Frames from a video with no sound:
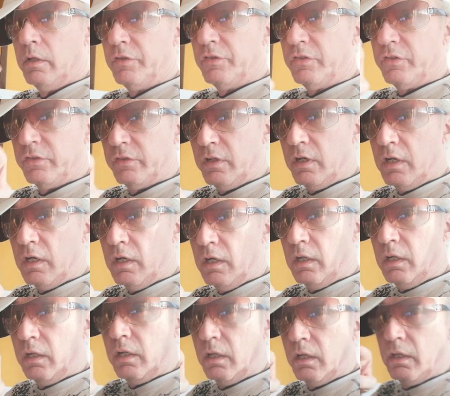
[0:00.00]

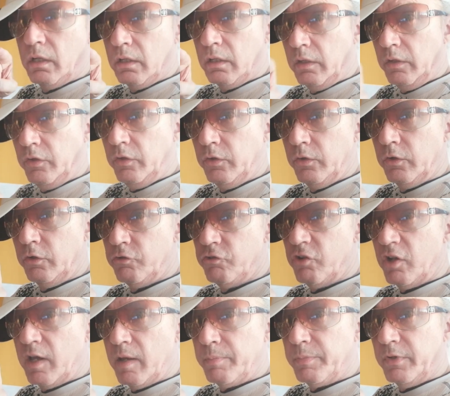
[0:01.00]
start your
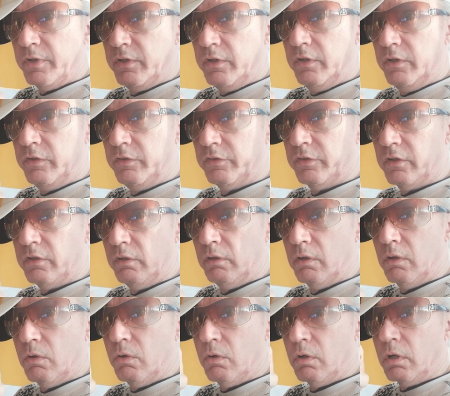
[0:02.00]
Japanese
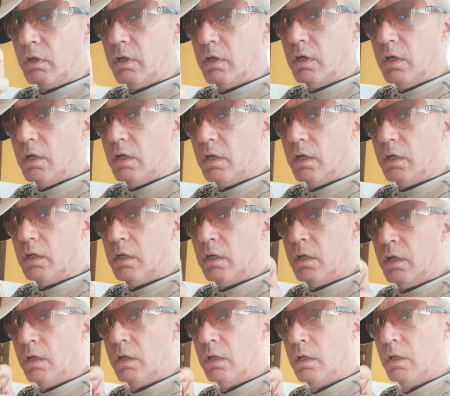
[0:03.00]

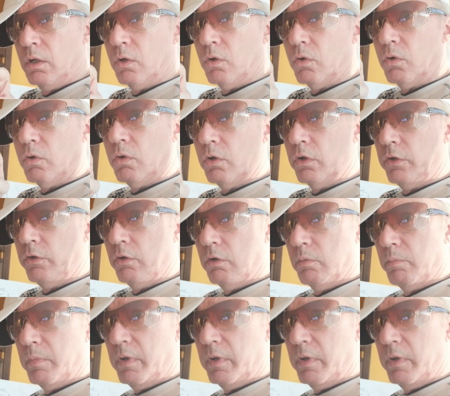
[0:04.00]
car or your